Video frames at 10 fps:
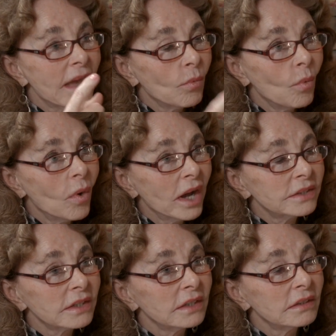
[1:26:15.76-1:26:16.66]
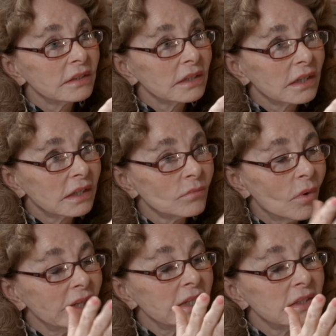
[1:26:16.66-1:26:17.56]
that what
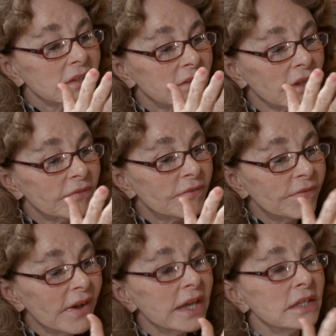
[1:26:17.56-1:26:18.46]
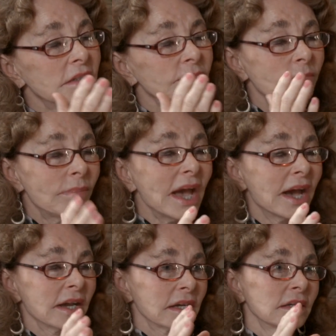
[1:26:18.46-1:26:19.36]
is the fight
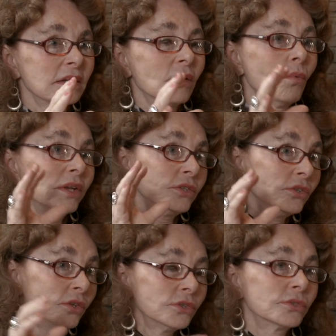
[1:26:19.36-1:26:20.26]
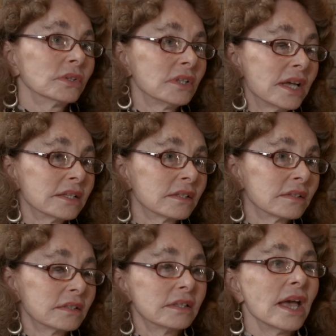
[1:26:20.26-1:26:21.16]
back, what
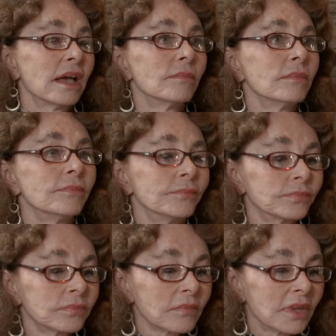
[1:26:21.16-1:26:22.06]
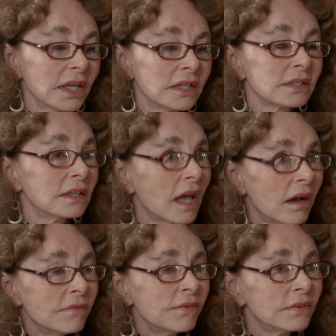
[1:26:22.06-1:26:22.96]
neutralizes them, is
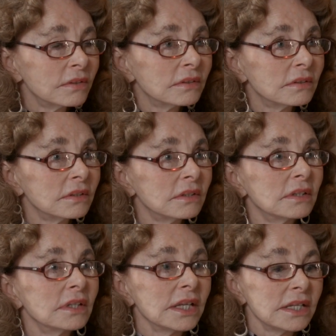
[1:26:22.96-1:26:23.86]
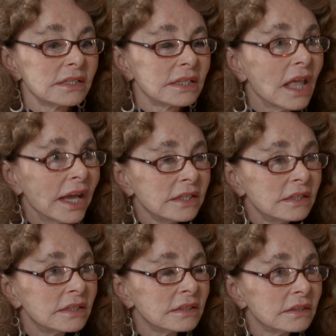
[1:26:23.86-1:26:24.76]
love, is
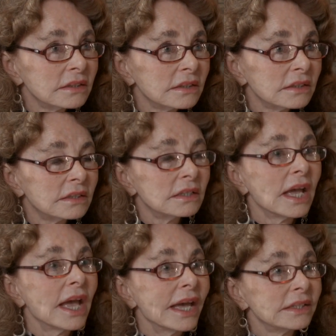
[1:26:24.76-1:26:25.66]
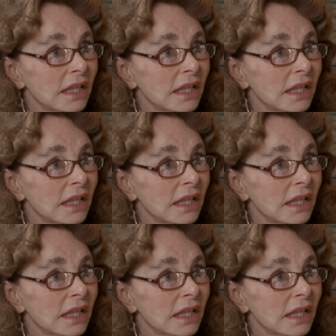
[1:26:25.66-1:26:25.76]
light, and